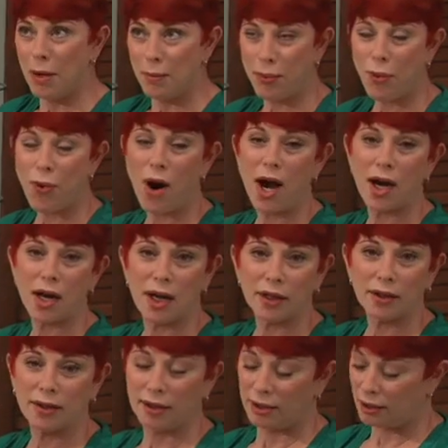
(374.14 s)

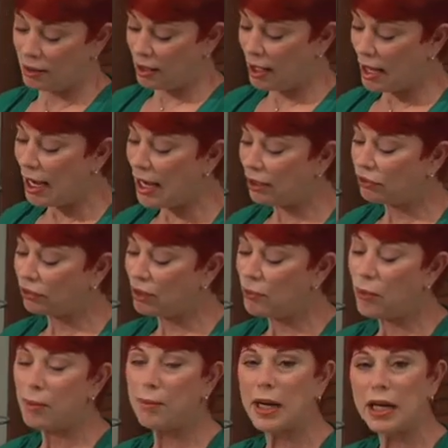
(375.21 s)
product actually
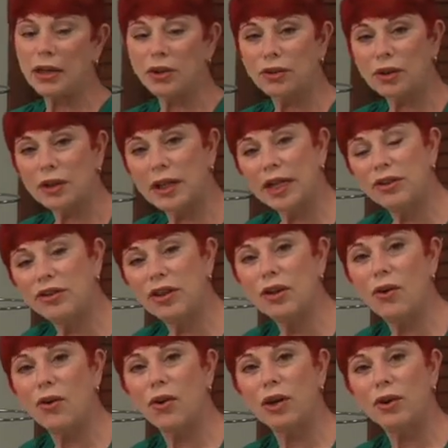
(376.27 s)
will make your
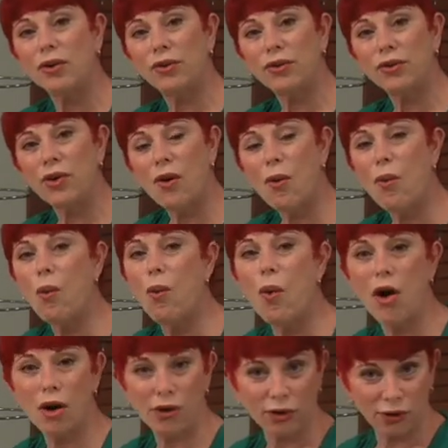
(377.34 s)
cleansing oils
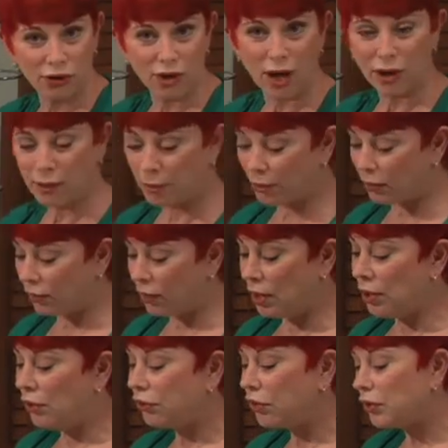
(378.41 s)
water soluble.
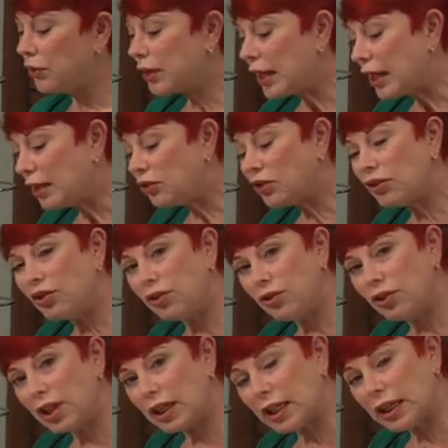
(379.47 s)
So you can't just
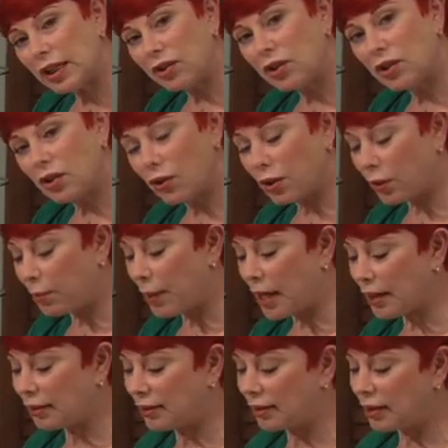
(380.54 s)
use the cleansing oil
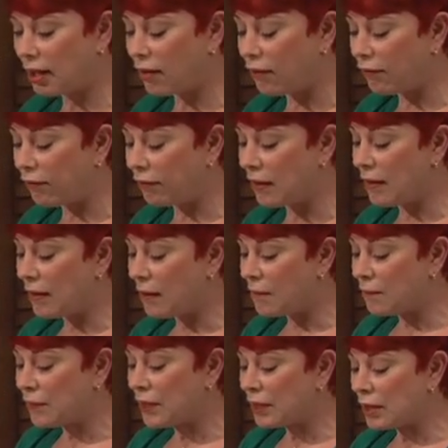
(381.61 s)
by itself.
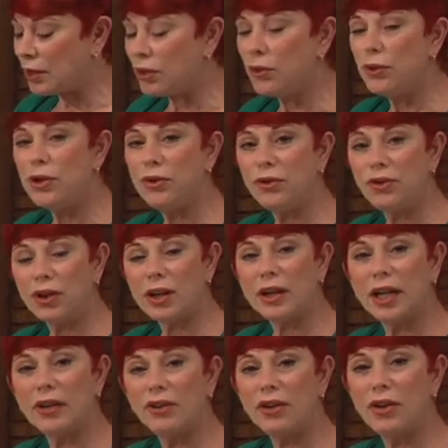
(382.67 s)
You use the
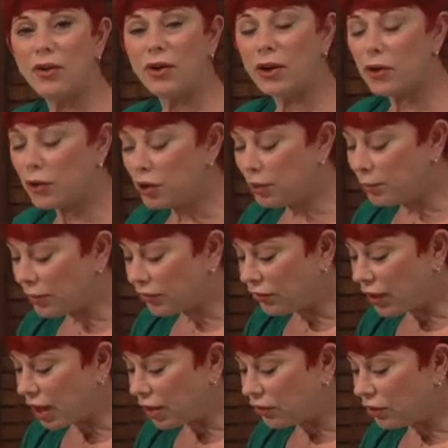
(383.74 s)
cleansing oil, you
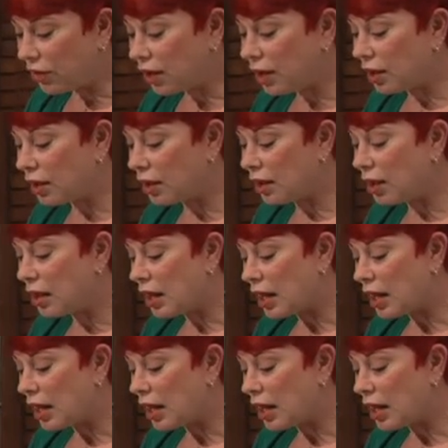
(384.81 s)
massage it in,